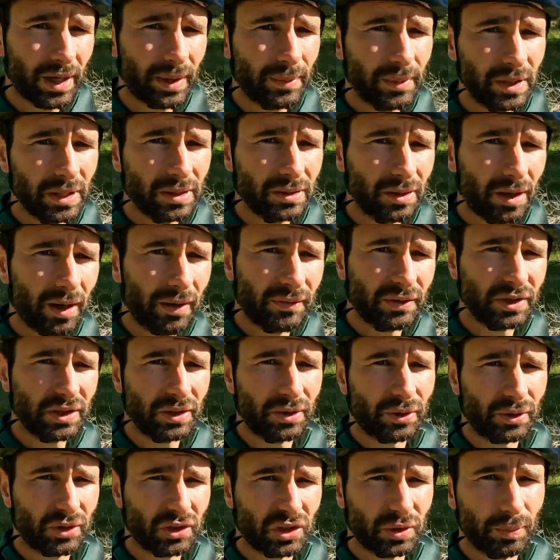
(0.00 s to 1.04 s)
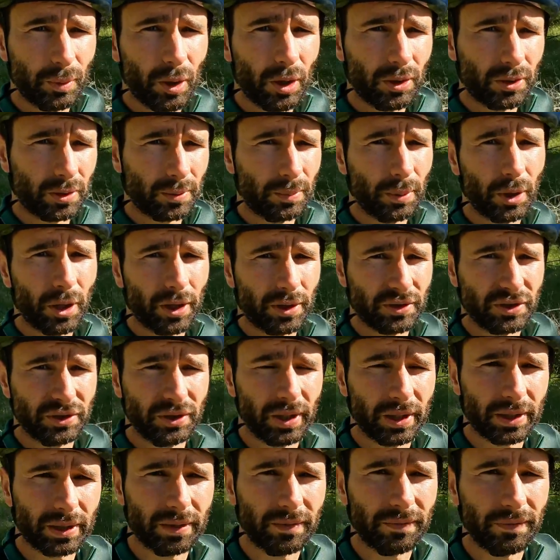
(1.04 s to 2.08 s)
I mean, obviously they're smaller parts,
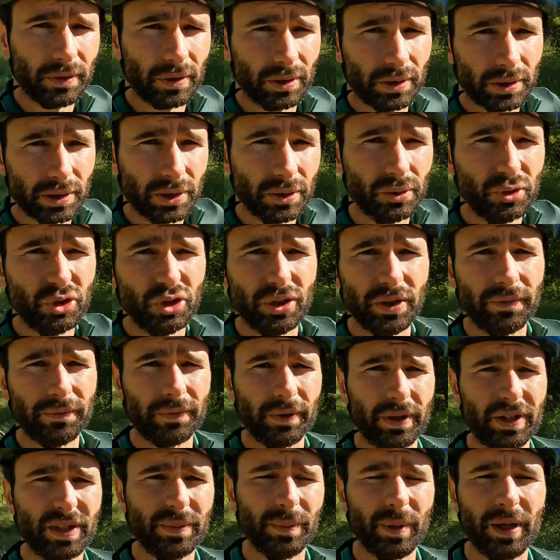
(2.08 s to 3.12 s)
you're not gonna feel a huge difference,